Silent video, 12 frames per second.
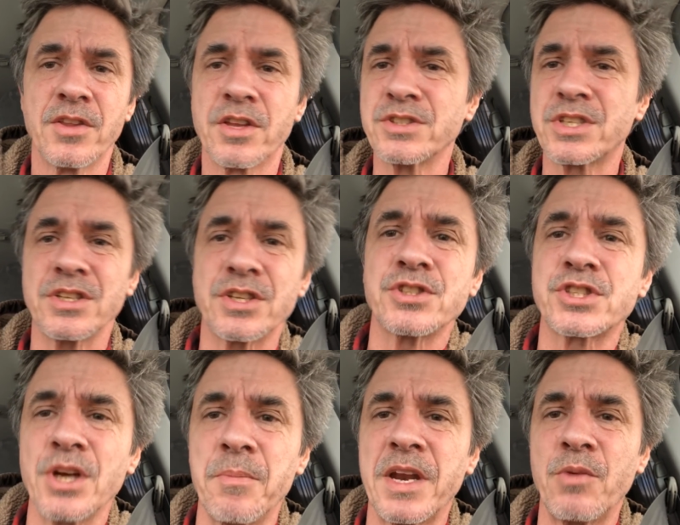There's
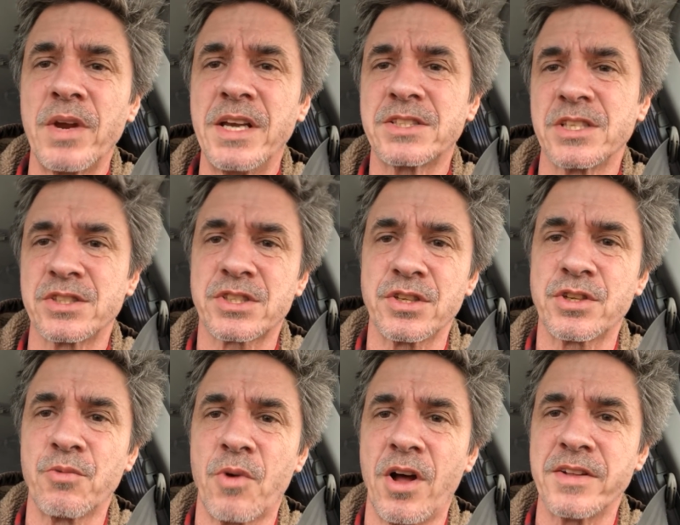so many reasons to
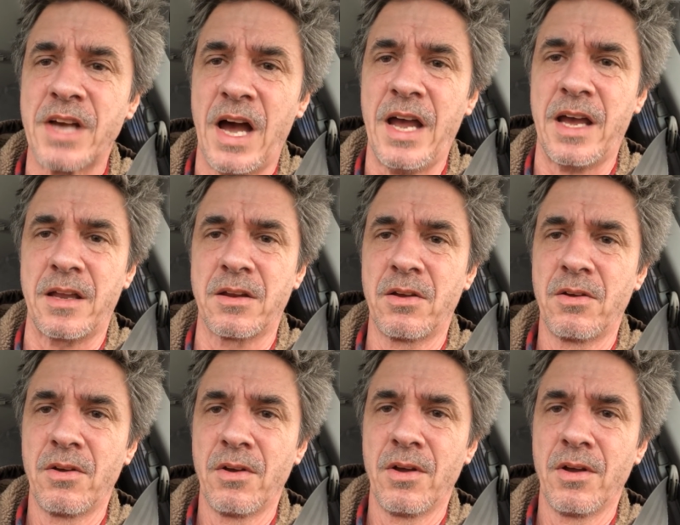do raw diet.
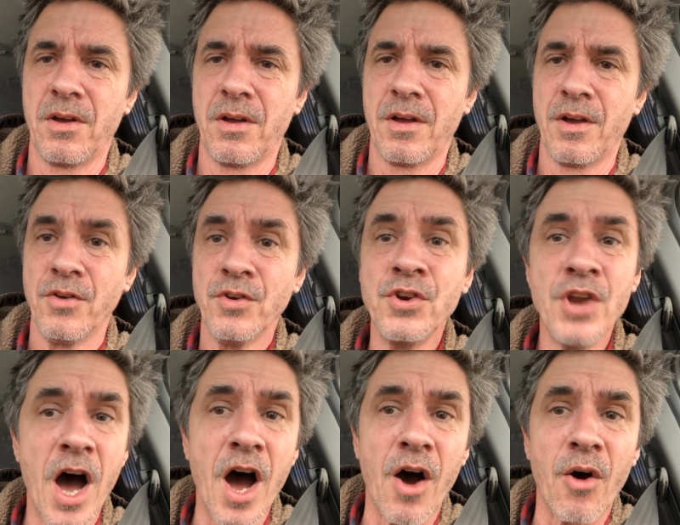
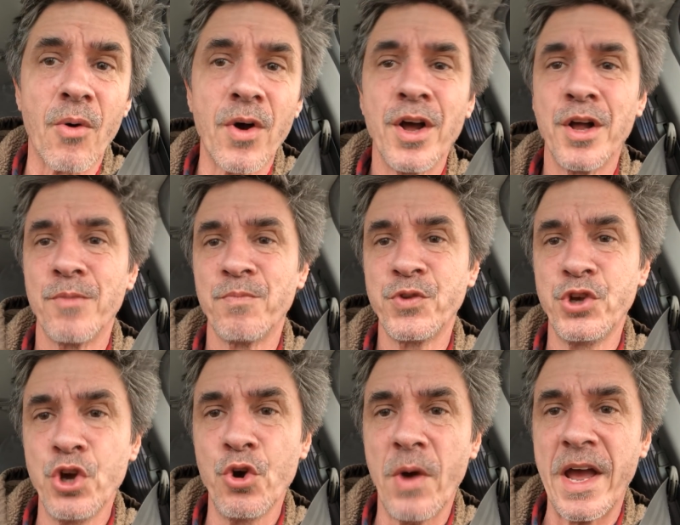No,
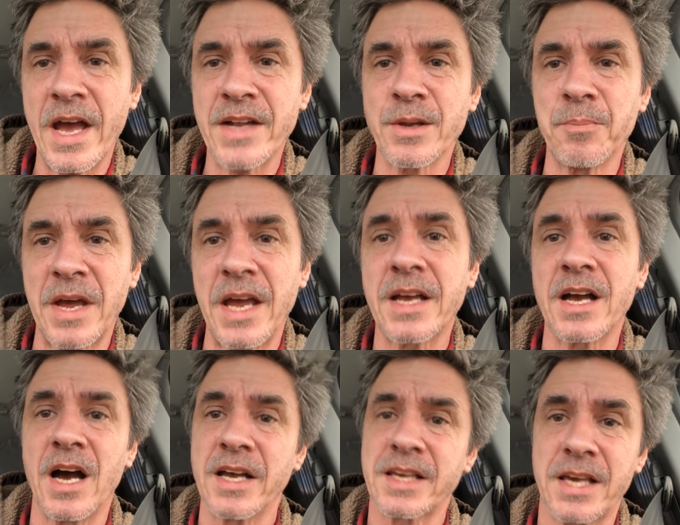you had to make
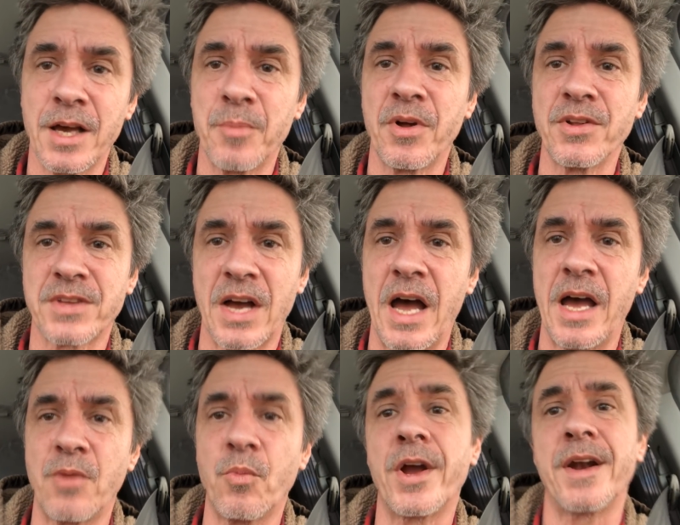a kibble
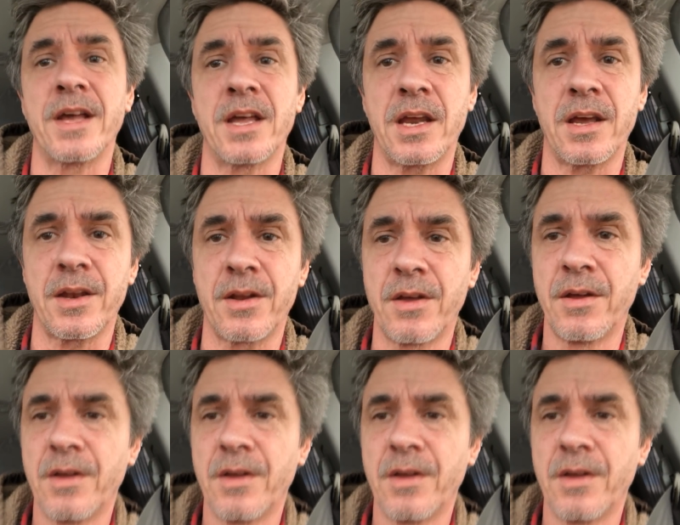diet. What an idiot.